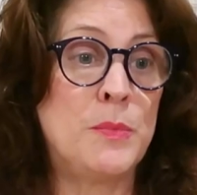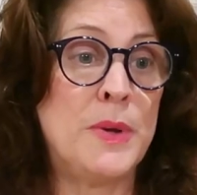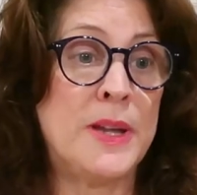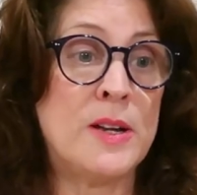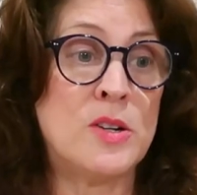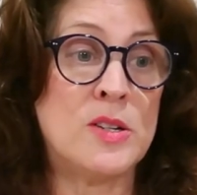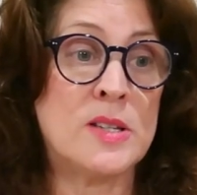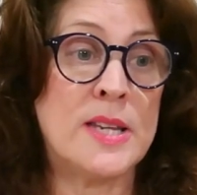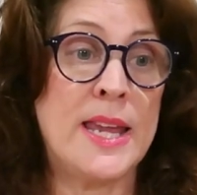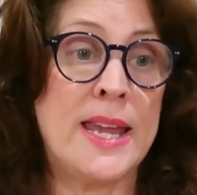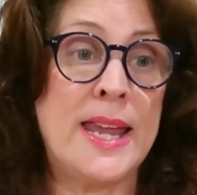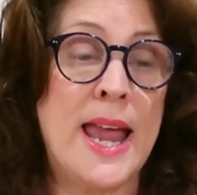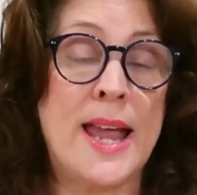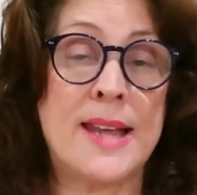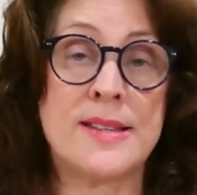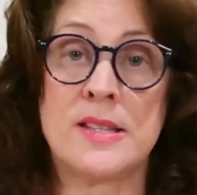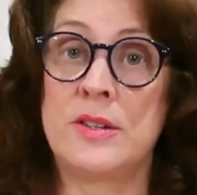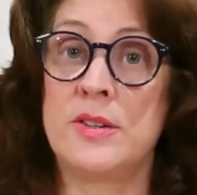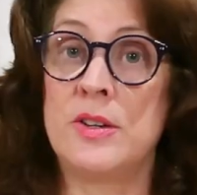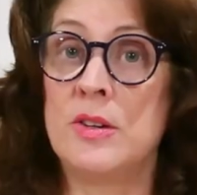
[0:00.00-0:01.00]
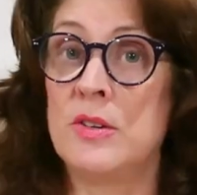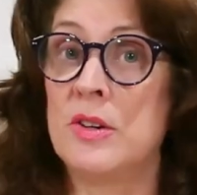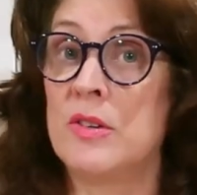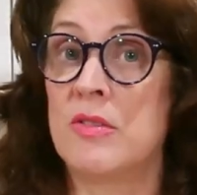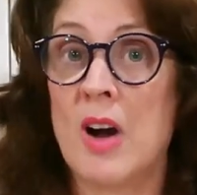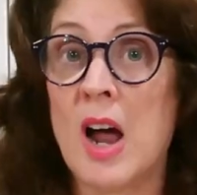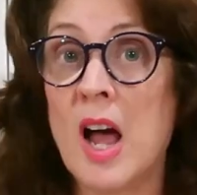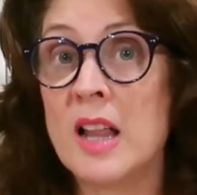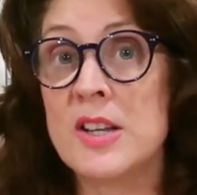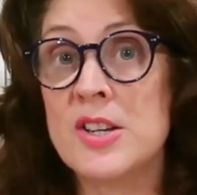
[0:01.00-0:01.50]
because he has a new
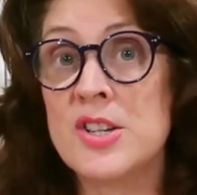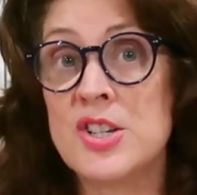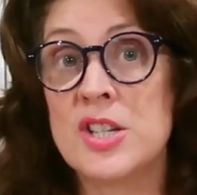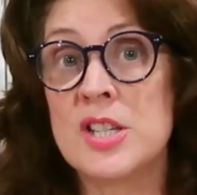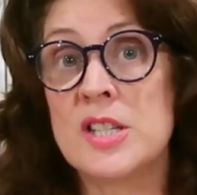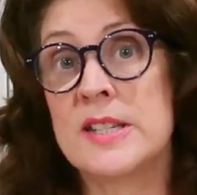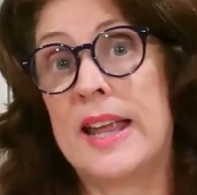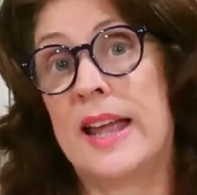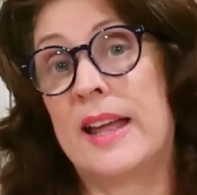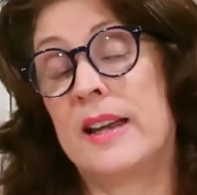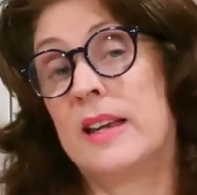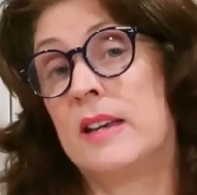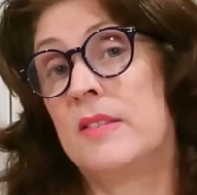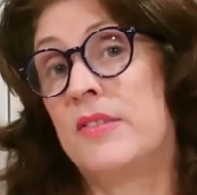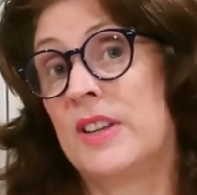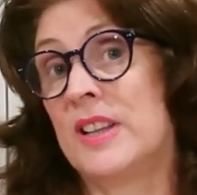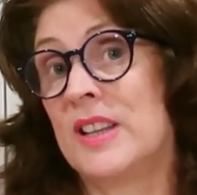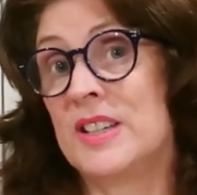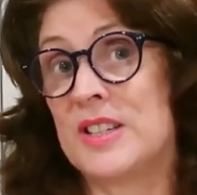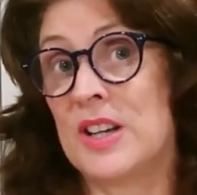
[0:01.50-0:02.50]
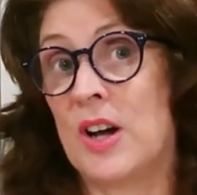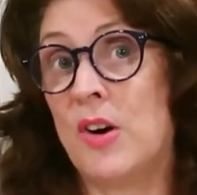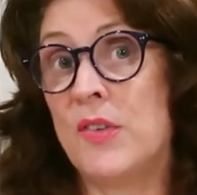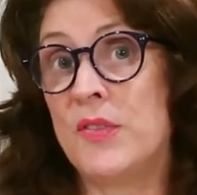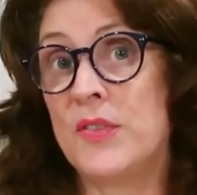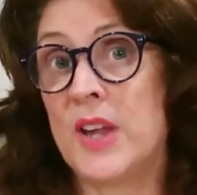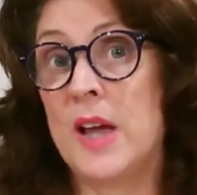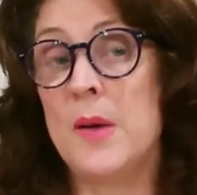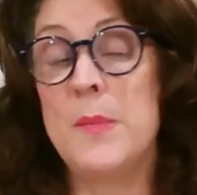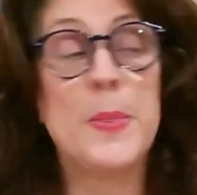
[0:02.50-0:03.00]
neurologist down in
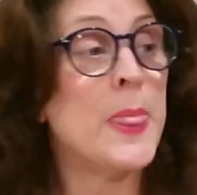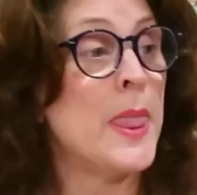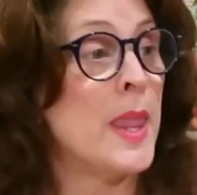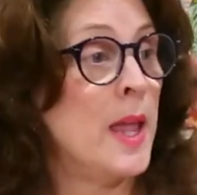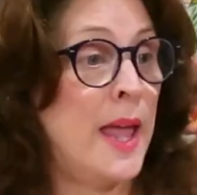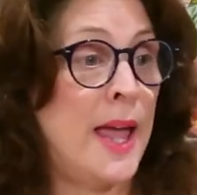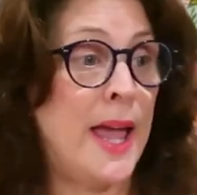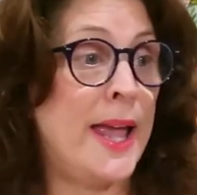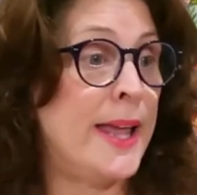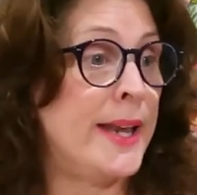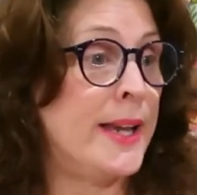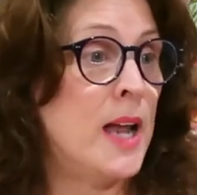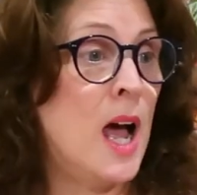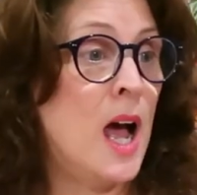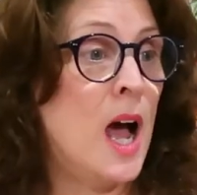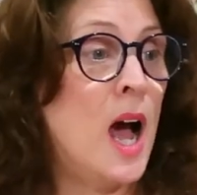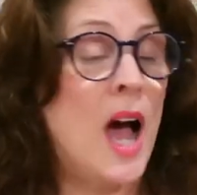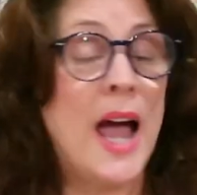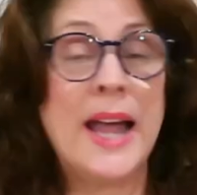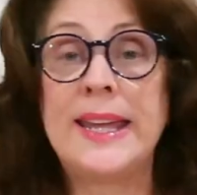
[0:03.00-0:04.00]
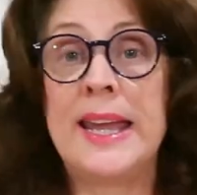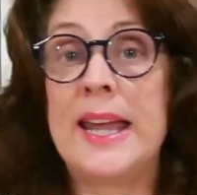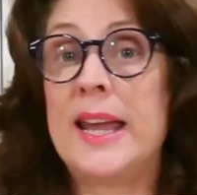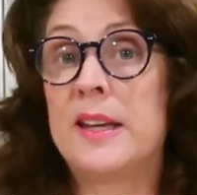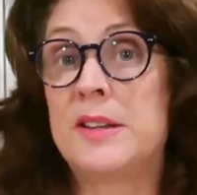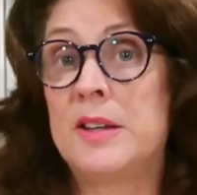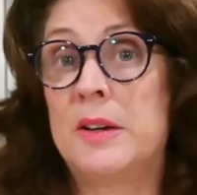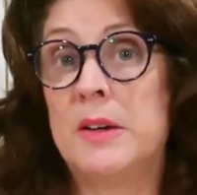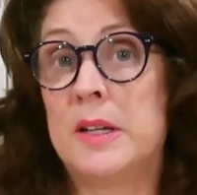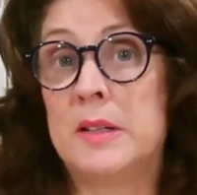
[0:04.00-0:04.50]
Philadelphia, and I
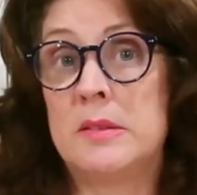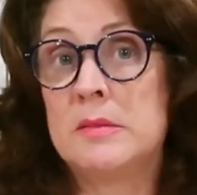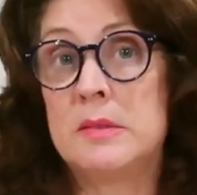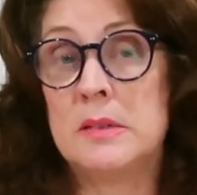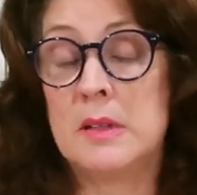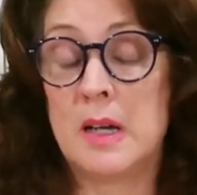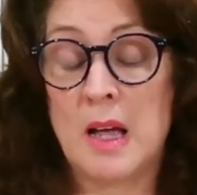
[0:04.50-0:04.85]
can't do it.